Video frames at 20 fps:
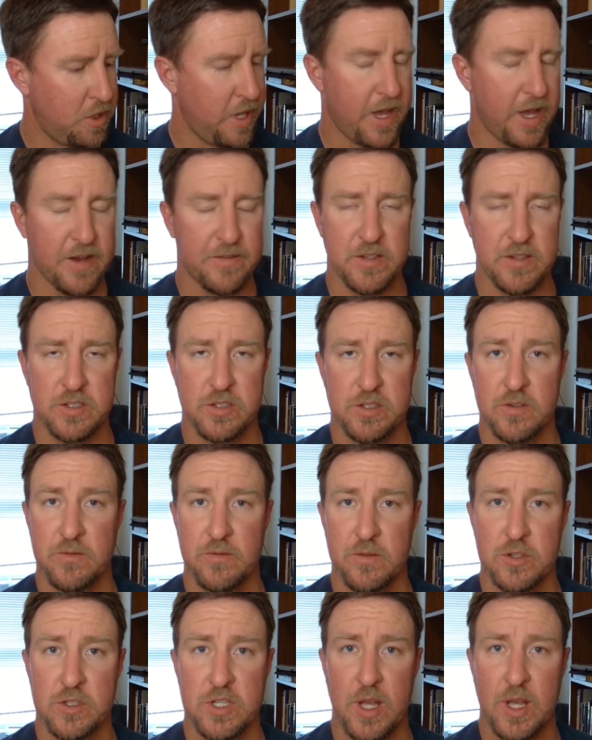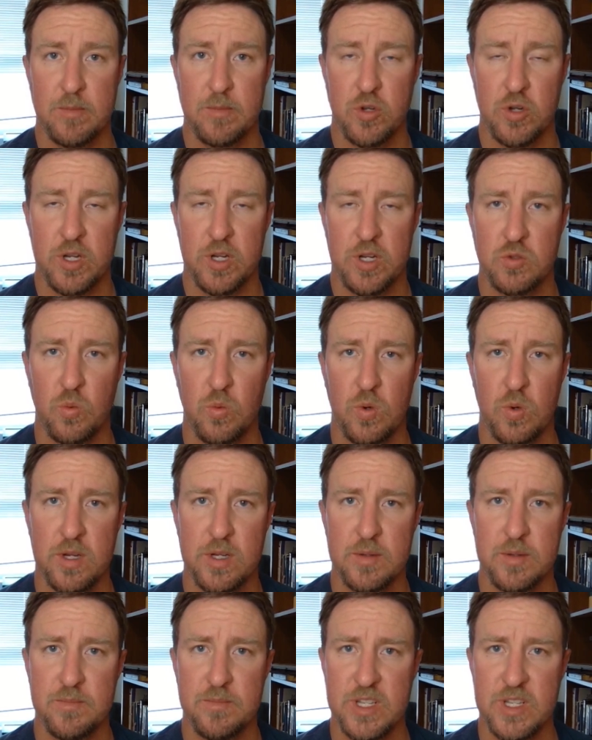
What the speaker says: If this is your first time joining us, welcome.